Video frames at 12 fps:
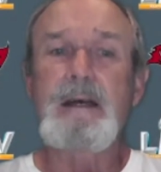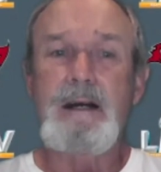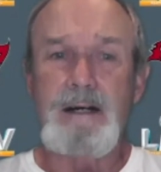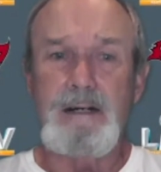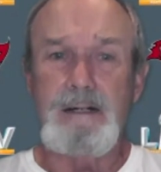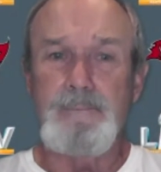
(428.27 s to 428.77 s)

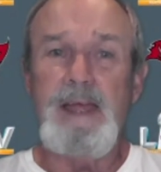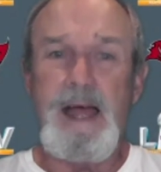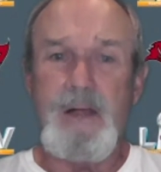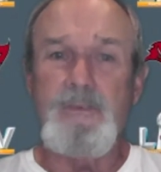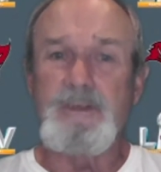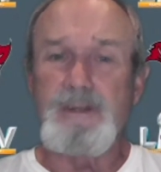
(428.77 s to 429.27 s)

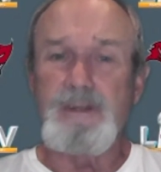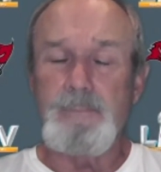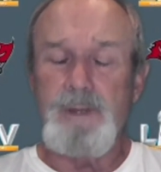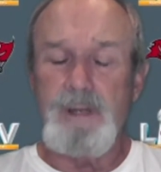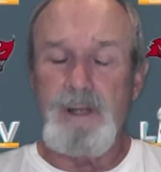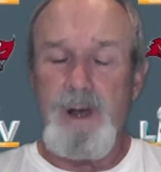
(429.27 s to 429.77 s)
now that
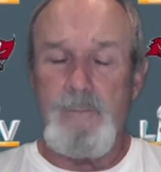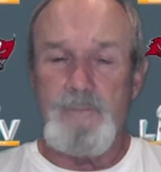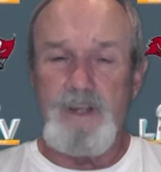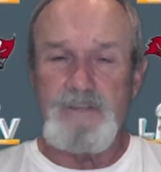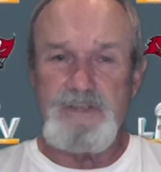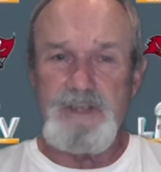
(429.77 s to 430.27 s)
the
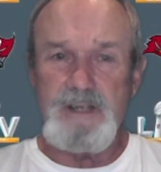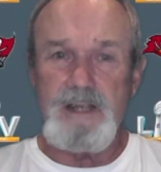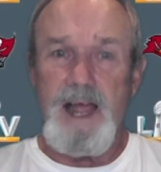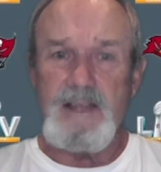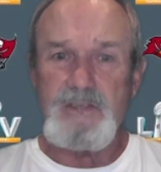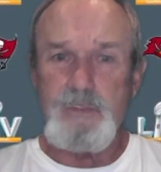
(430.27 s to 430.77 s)
offenses in
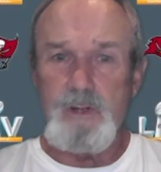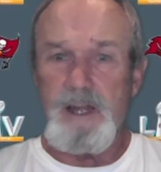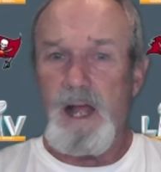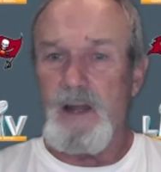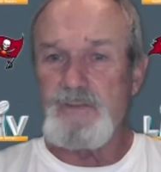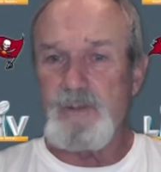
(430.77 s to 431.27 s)
high school and
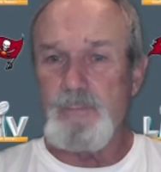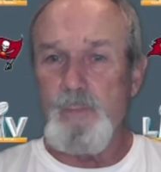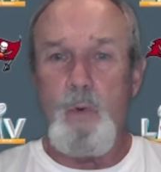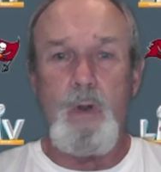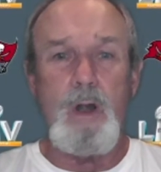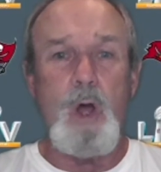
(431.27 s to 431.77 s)
college are
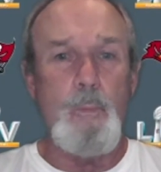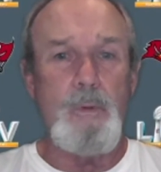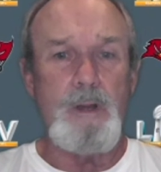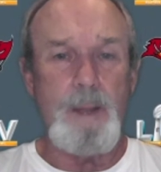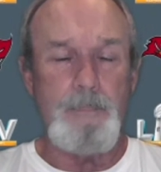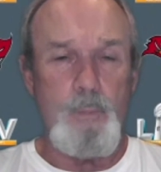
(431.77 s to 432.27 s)
more
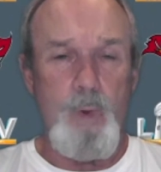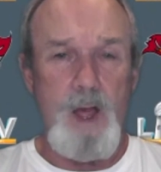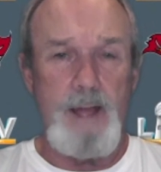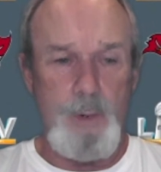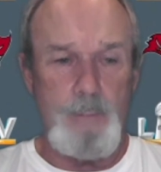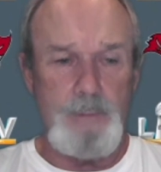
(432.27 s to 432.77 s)
open up and
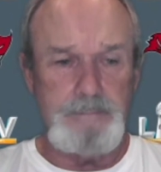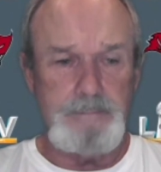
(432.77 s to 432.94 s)
wide open.